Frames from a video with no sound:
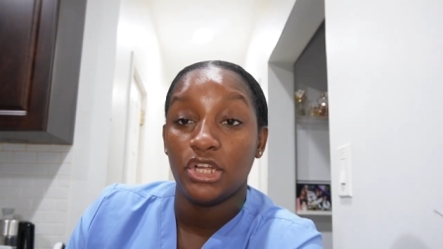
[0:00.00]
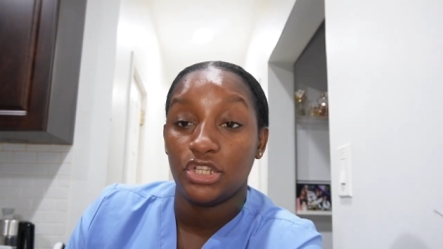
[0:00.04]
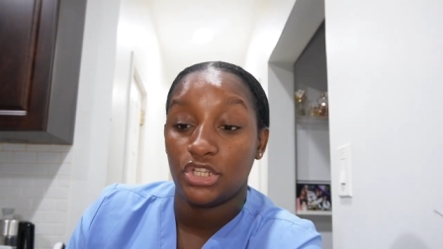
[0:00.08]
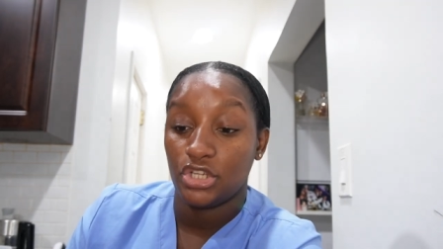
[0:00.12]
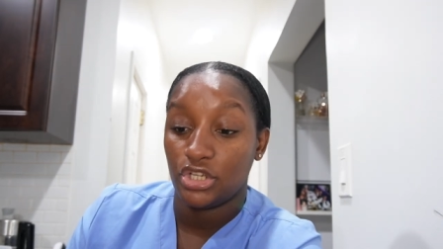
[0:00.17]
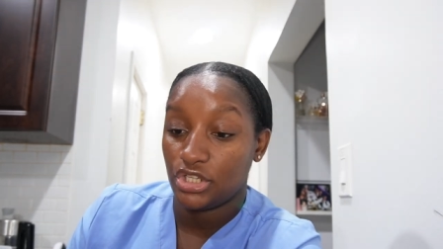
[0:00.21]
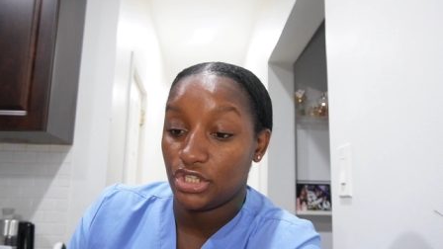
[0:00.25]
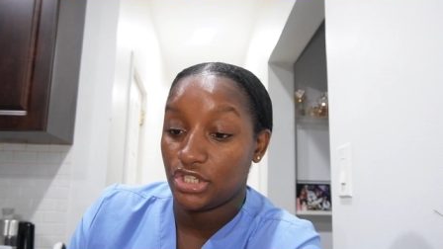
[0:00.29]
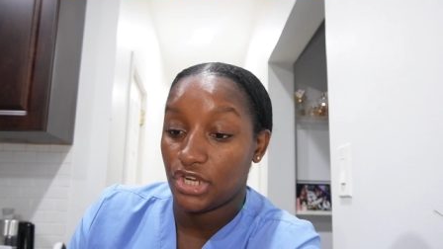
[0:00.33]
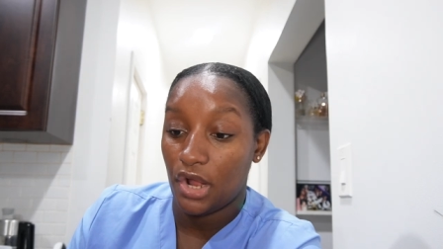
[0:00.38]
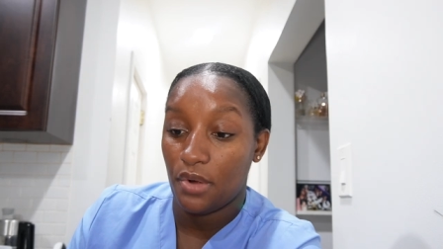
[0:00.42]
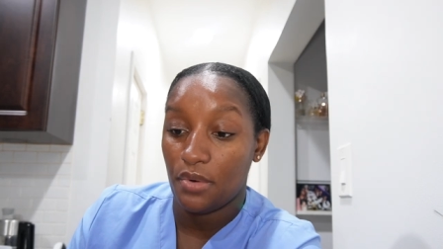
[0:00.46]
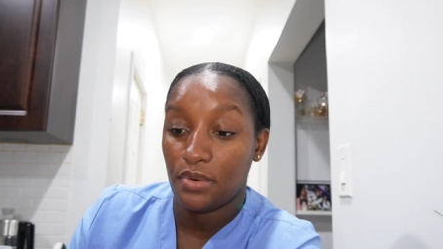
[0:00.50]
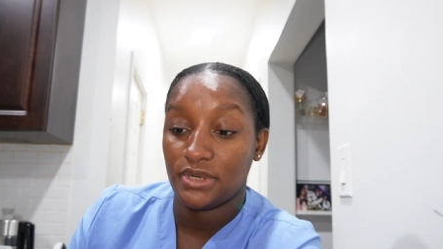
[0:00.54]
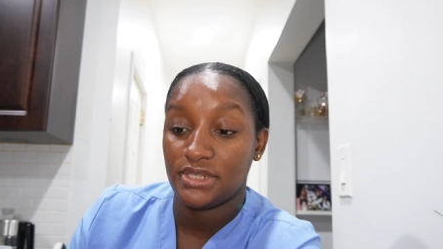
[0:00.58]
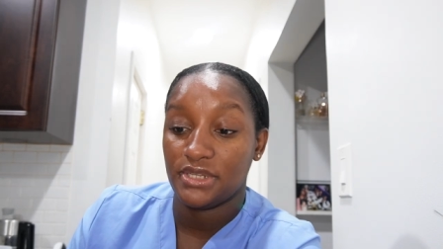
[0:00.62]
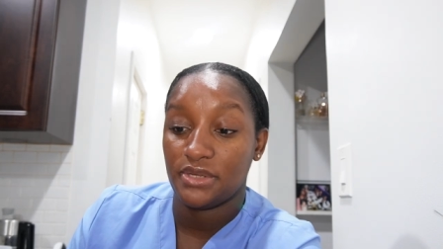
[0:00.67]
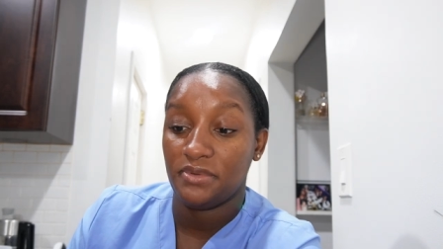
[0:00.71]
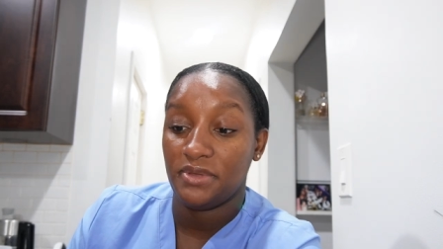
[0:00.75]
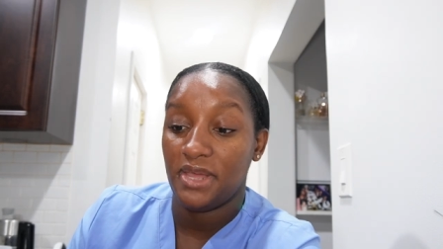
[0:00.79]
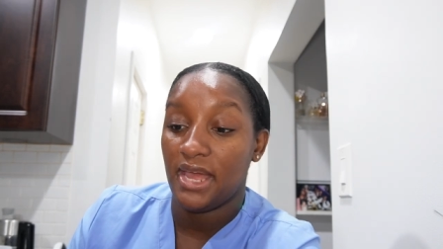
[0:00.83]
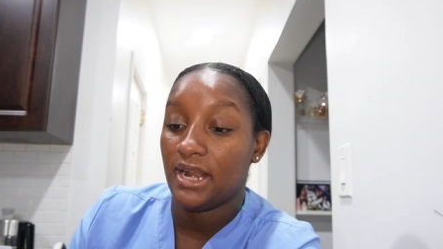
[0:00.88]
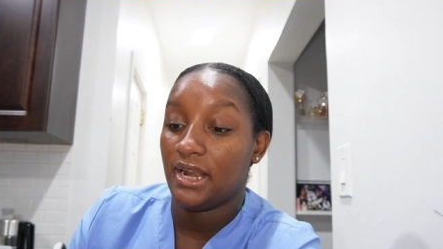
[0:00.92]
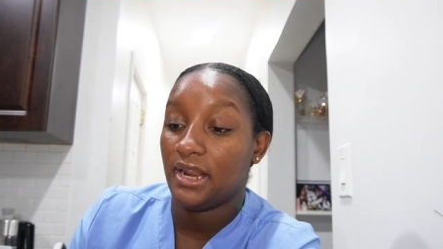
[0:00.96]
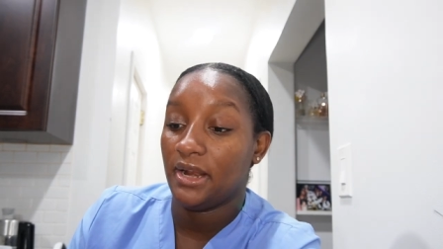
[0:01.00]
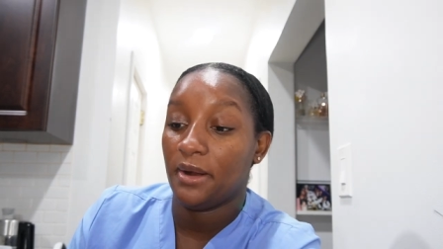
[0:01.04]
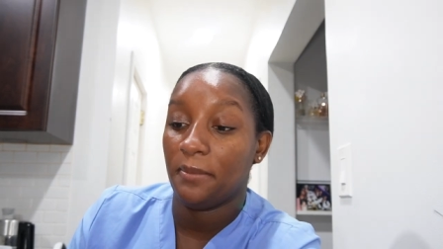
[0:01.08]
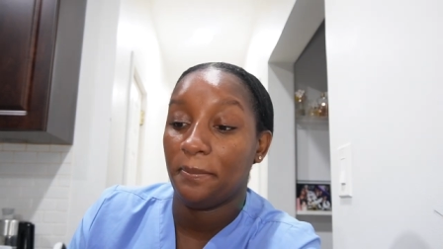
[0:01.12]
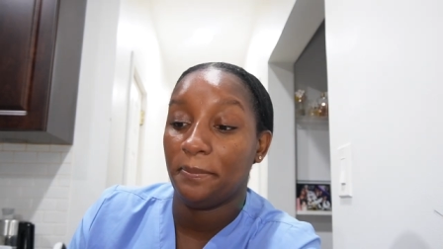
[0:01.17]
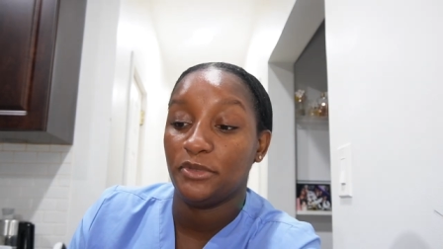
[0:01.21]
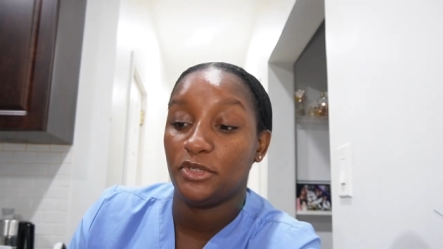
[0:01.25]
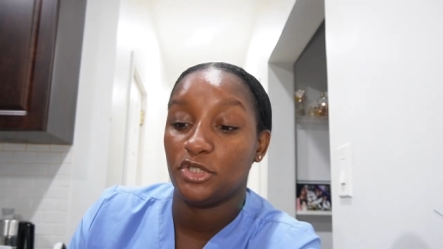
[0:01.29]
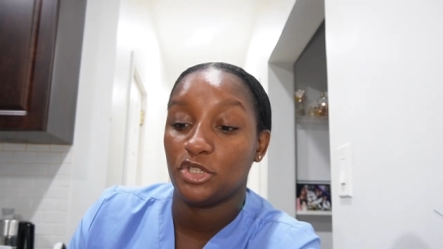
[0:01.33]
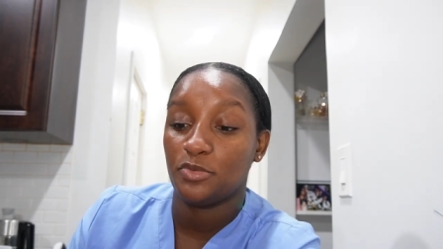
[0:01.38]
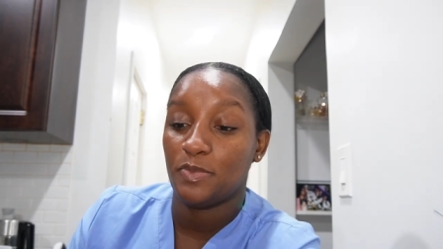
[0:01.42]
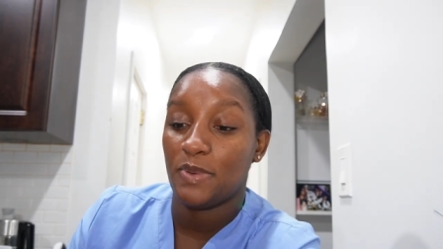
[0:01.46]
took showers and we ended
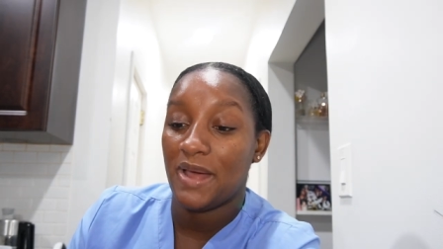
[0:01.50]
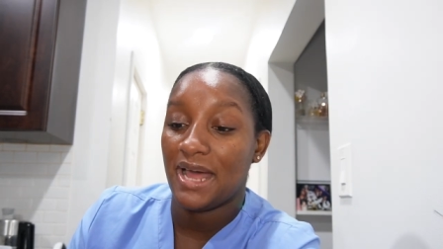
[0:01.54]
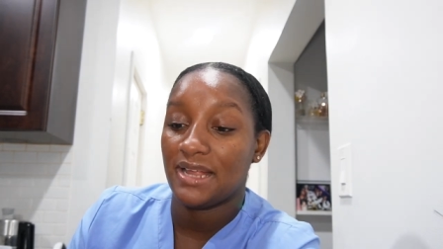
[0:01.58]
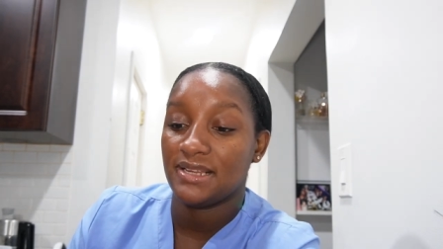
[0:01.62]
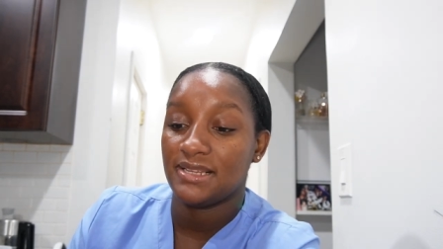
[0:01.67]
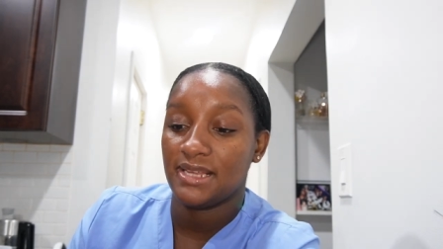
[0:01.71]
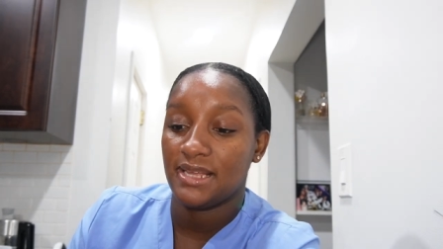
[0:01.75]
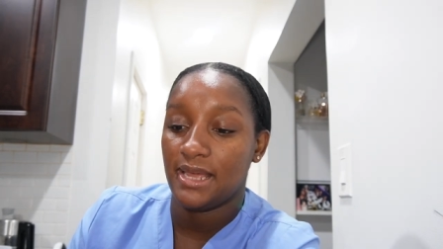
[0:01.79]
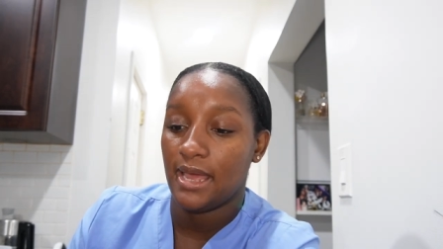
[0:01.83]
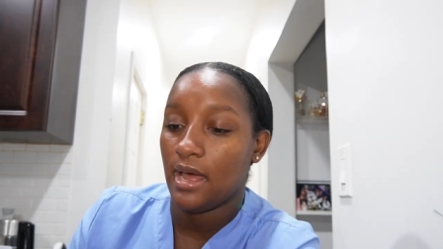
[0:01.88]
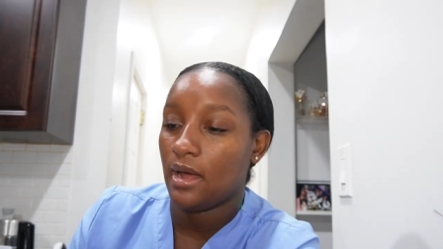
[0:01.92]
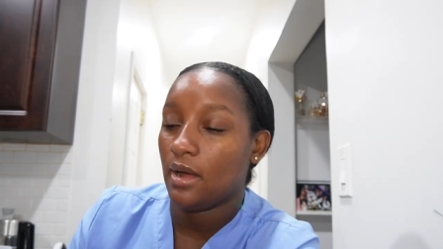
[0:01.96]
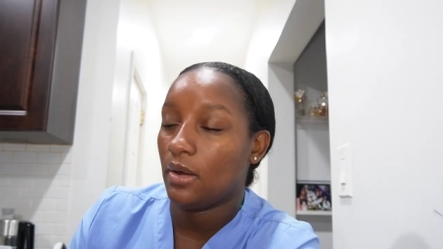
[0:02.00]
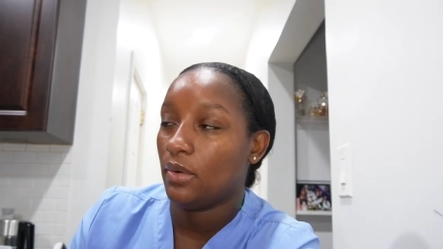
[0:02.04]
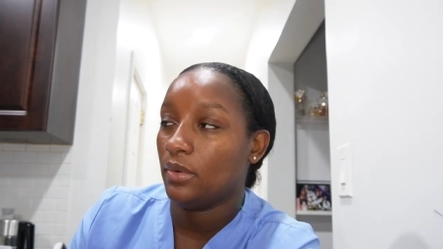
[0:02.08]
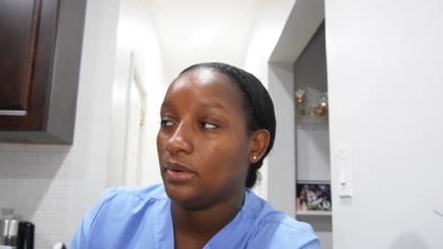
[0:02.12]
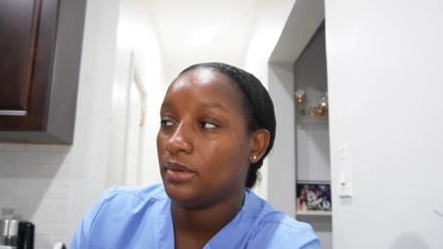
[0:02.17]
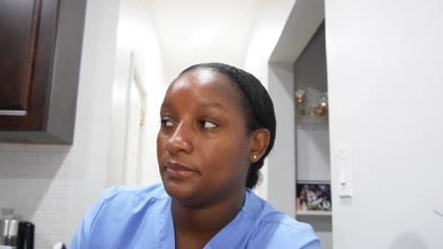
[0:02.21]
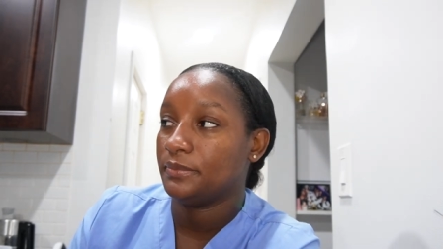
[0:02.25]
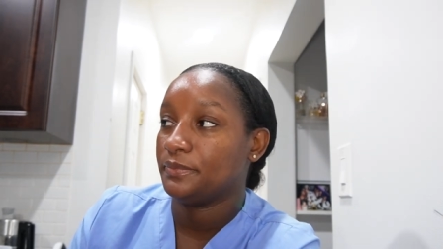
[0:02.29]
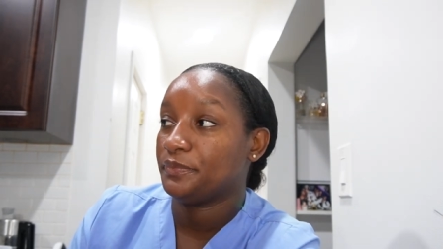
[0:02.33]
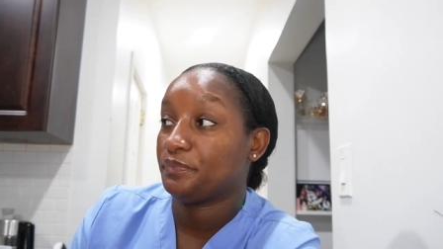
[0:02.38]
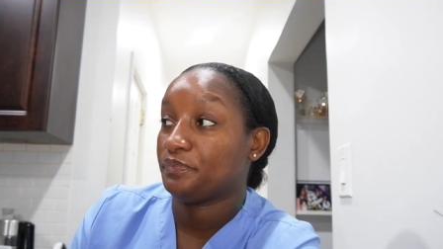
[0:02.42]
up just passing out.